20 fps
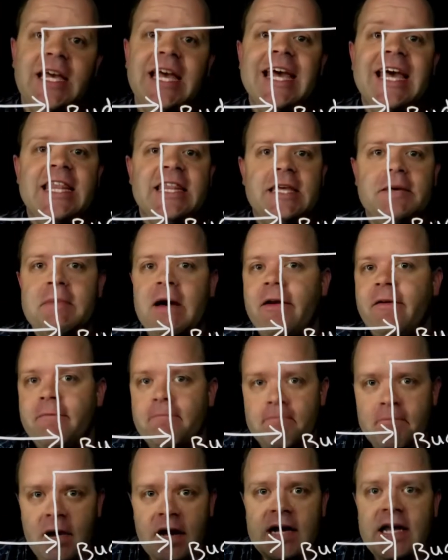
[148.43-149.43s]
the amount of
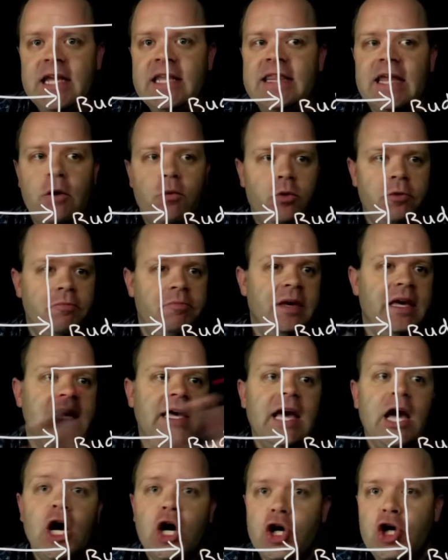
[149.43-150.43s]
money that would be
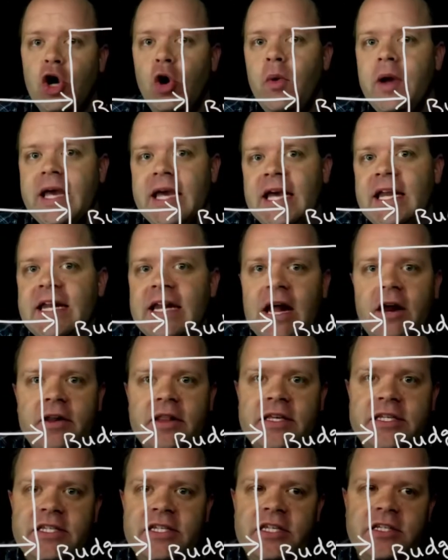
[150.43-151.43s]
going in and out of the
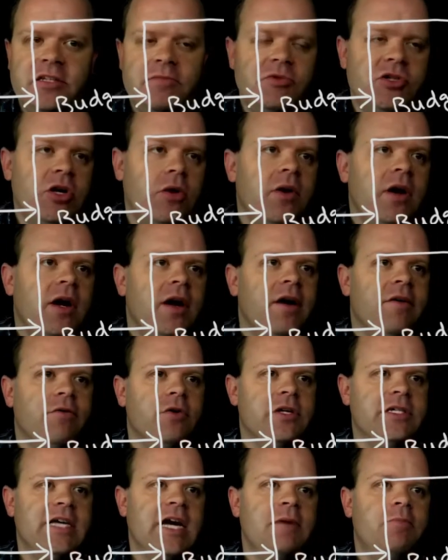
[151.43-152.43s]
system. So, for
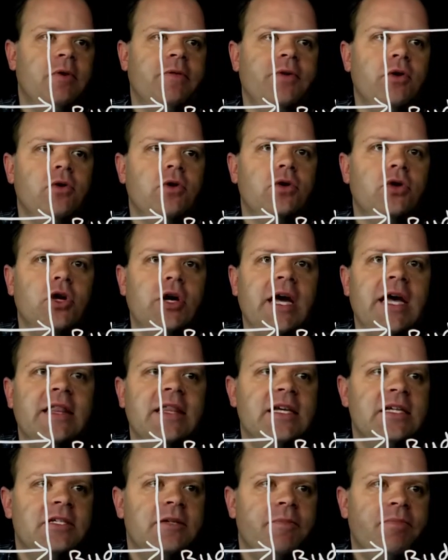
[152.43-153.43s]
example, if you were to look at
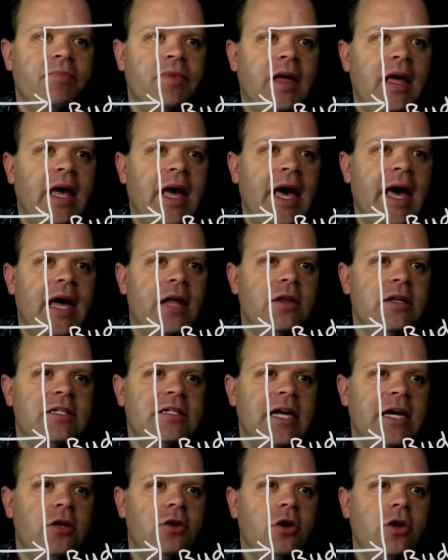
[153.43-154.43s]
this, and let's take
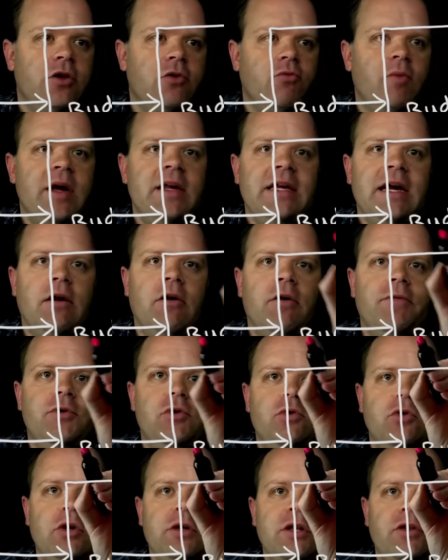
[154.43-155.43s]
a look at the rent arrow. If you
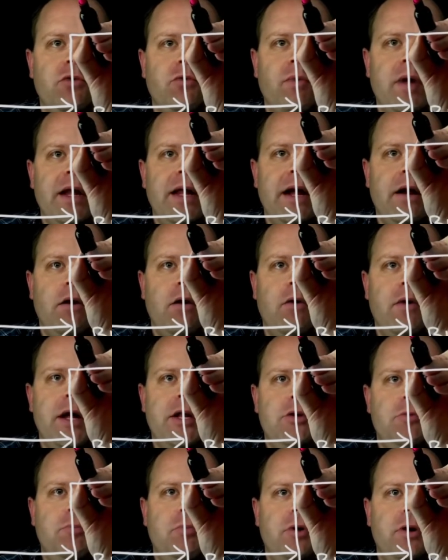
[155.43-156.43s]
looked at the rent arrow and you
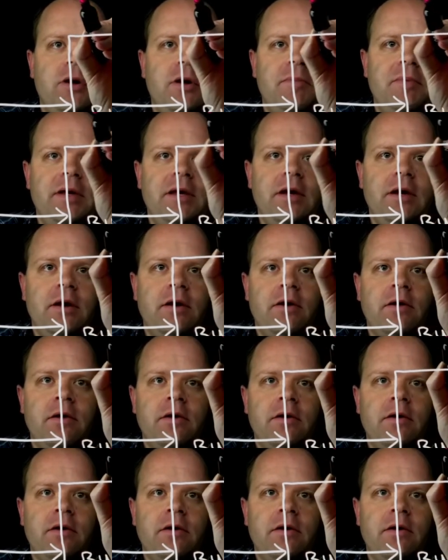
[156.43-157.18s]
put it up here,